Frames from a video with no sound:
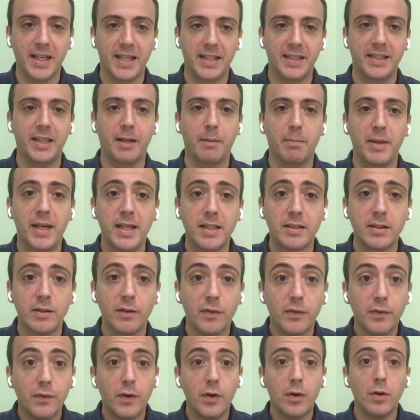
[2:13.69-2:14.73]
at their best
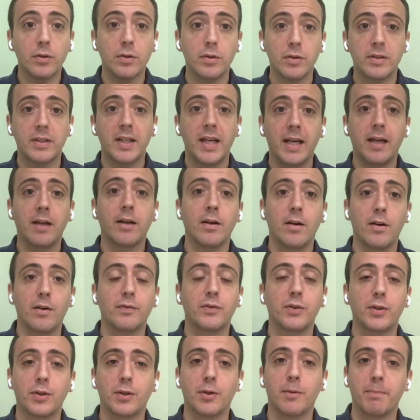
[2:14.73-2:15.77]
for the sake of
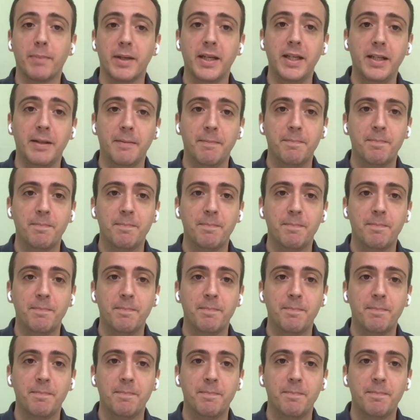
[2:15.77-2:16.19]
the company.